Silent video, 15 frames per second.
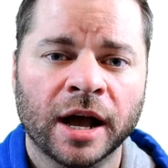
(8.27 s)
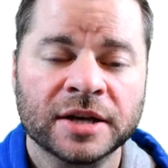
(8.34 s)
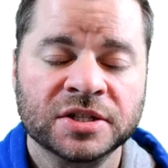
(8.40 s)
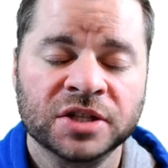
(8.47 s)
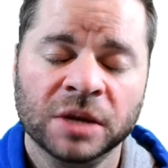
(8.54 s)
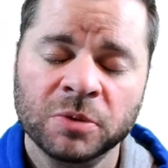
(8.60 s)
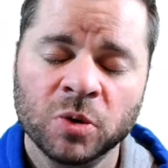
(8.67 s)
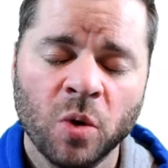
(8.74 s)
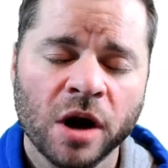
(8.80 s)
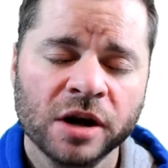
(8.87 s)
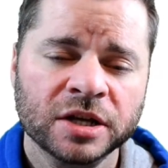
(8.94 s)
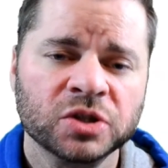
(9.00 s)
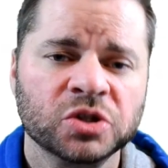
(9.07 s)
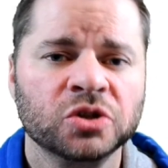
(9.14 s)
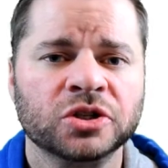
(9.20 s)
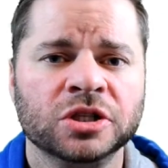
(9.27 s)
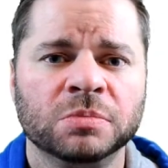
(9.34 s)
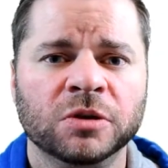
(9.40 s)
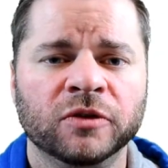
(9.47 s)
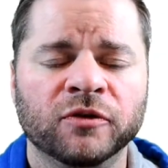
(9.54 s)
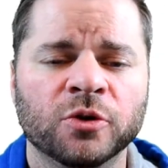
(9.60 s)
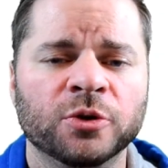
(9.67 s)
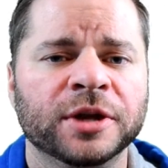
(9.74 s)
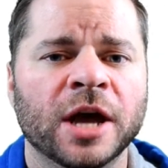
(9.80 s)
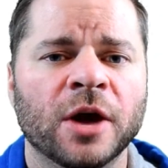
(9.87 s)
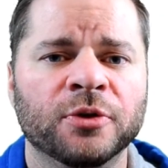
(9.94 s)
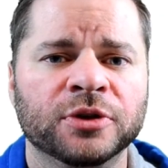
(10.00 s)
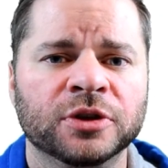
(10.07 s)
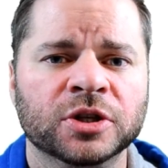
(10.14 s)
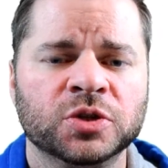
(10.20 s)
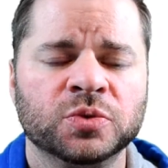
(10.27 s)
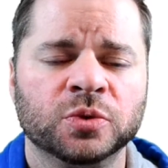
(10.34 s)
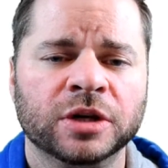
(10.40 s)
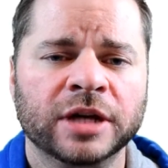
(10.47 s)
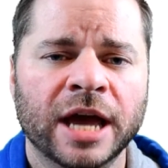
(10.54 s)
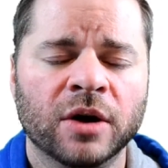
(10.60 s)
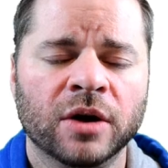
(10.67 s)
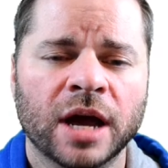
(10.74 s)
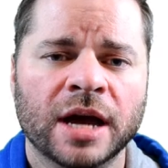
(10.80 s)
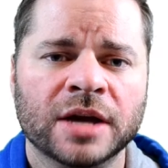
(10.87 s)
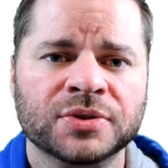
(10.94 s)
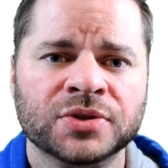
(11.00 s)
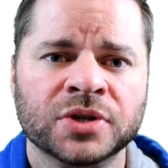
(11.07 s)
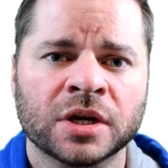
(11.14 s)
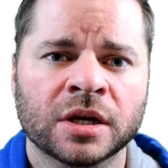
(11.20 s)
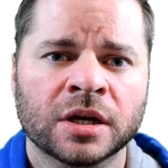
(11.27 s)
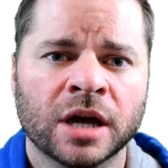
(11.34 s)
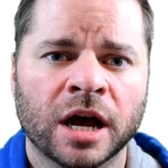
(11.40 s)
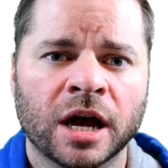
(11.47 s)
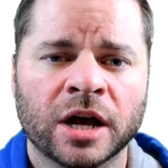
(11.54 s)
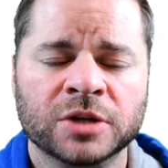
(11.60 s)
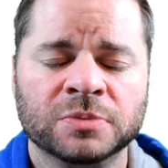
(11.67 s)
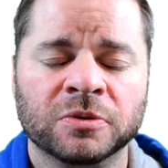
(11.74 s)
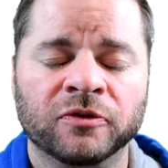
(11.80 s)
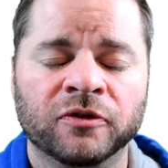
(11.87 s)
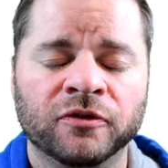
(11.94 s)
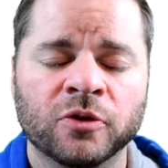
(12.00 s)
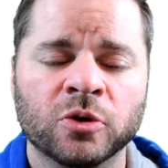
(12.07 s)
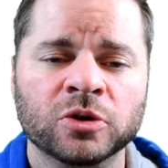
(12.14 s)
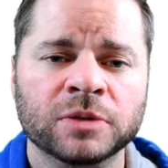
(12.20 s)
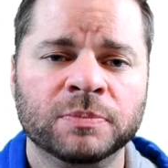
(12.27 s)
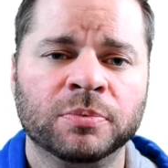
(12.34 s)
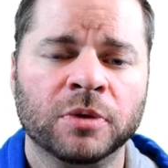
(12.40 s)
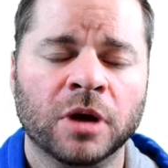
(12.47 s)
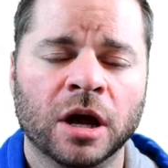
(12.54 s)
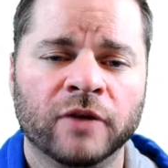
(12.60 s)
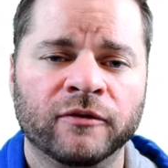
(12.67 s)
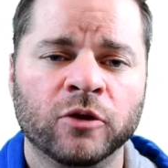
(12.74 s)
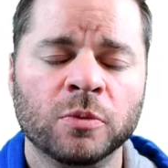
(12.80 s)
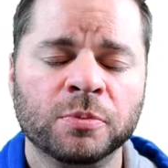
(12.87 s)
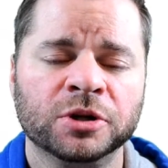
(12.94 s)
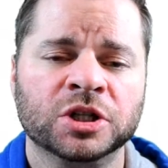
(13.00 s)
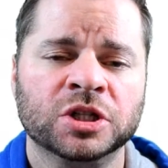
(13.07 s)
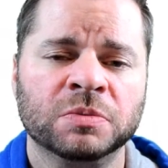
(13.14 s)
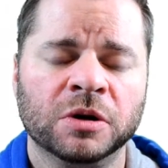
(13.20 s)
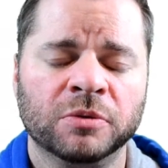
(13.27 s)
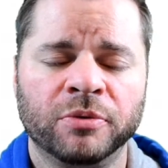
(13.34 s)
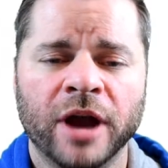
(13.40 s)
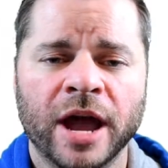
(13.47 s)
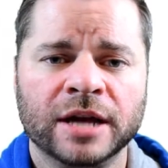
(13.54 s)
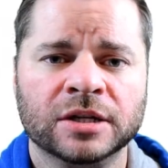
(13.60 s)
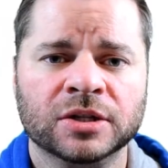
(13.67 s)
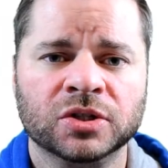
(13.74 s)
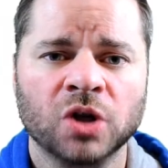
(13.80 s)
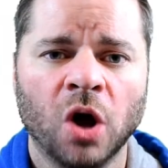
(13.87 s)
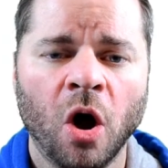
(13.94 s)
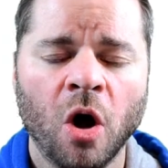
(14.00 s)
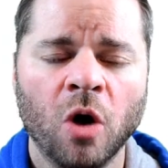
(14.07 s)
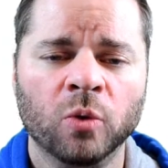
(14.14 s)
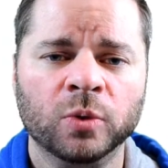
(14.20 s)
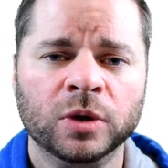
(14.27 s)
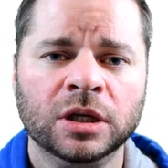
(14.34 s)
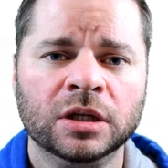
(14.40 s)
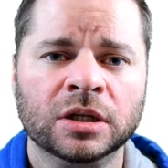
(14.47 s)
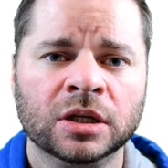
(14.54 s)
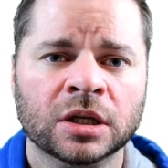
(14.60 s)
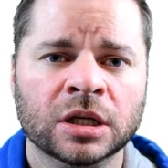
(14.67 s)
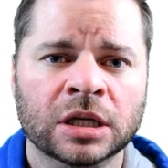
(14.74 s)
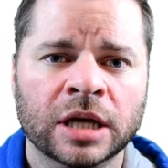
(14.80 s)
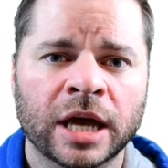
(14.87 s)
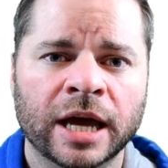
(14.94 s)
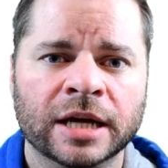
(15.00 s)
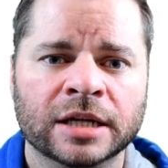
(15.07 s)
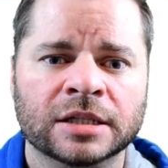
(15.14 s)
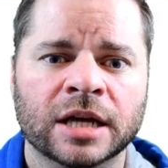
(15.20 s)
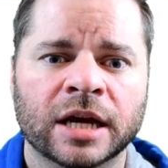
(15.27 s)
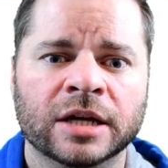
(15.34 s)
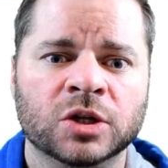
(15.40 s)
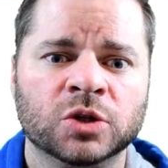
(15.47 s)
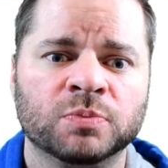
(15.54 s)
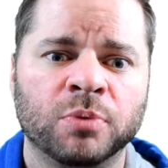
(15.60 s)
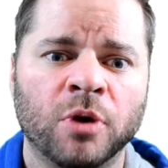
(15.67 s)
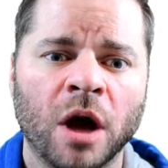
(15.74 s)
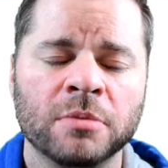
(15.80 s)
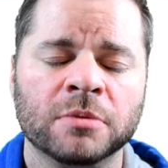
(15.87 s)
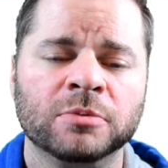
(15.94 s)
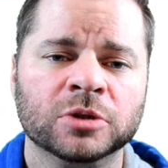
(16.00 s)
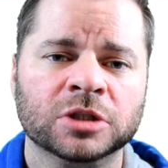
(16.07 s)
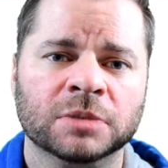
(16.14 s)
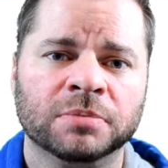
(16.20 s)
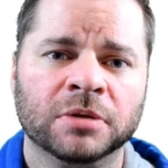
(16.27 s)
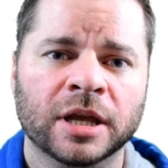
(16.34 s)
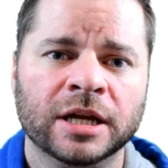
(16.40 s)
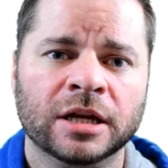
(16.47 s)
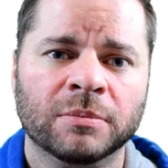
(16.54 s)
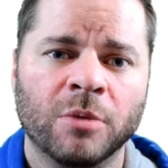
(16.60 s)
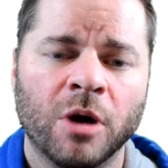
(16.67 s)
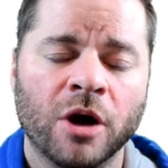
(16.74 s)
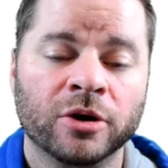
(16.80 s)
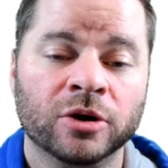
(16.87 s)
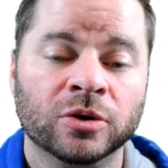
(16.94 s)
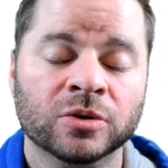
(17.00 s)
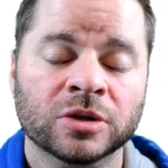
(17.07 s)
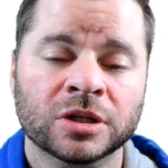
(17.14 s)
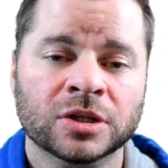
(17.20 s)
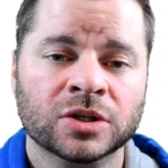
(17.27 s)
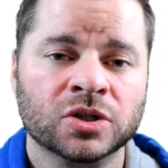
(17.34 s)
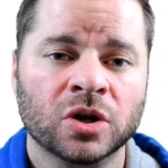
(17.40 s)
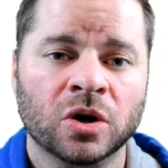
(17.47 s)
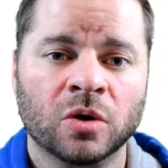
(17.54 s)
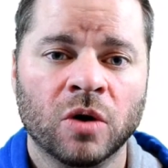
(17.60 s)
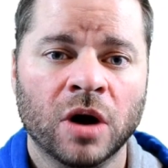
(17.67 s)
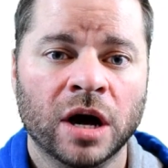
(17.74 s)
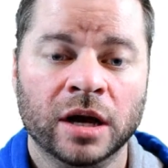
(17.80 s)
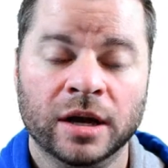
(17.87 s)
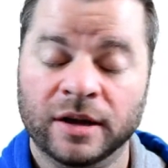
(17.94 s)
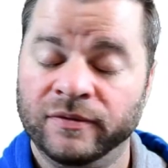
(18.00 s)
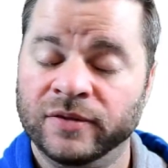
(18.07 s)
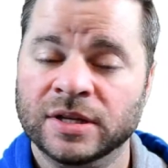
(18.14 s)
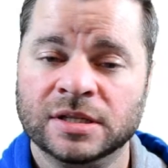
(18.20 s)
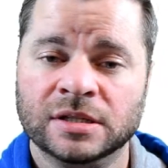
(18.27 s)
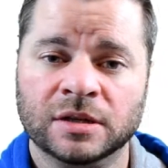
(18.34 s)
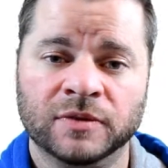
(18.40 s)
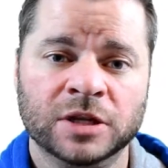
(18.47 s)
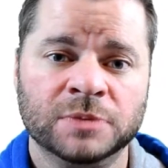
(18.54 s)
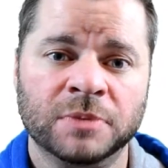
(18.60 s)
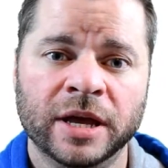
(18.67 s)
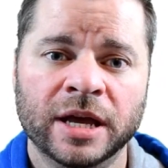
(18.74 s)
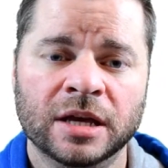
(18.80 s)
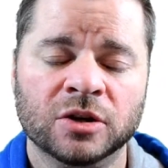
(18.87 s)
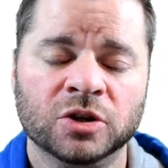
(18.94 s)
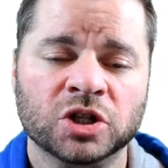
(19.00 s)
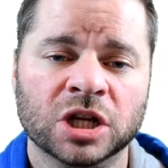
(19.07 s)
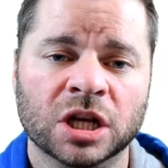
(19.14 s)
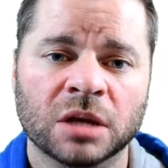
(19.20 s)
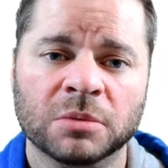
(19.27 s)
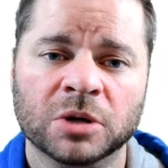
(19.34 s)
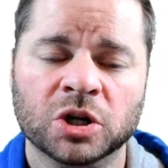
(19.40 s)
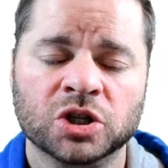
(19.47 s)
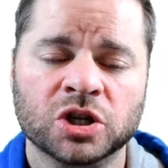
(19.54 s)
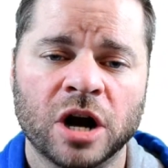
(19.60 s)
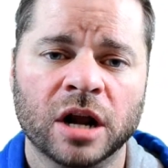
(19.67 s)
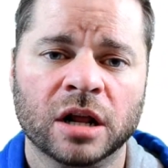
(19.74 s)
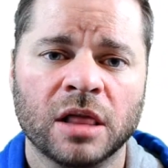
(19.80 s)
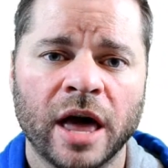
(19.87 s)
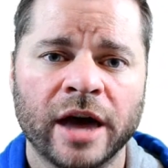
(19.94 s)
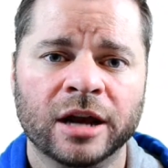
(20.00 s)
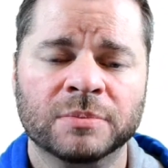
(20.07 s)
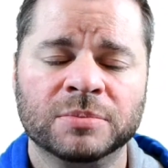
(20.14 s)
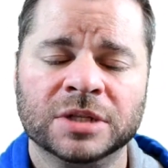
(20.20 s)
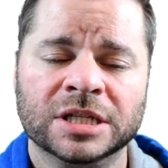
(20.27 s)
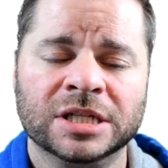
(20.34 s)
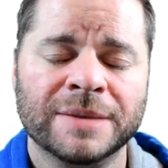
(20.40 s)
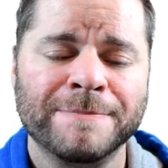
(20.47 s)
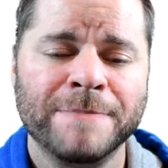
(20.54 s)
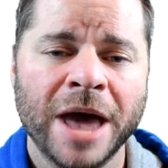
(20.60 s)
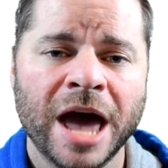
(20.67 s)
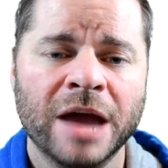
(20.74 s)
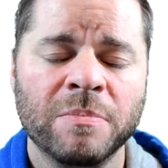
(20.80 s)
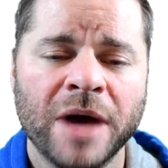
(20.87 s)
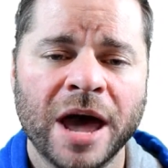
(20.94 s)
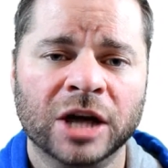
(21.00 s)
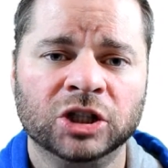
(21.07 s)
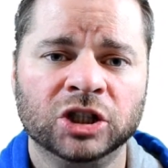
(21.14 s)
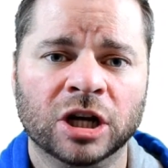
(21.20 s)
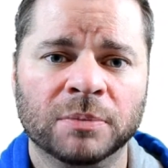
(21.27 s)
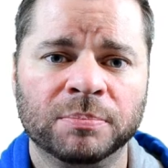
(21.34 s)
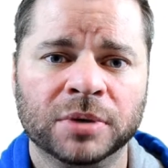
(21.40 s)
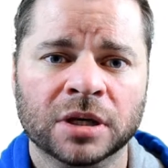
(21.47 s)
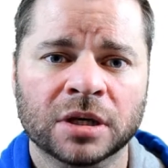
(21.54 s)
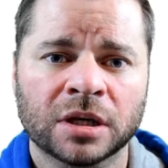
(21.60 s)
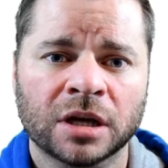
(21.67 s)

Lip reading: Sammy Watkins looks to be fully healthy in this one now, guys. He's been full participant in practice all week and is probable to play tomorrow. So if he's playing, you're sticking him in your starting lineups. It's a bad matchup.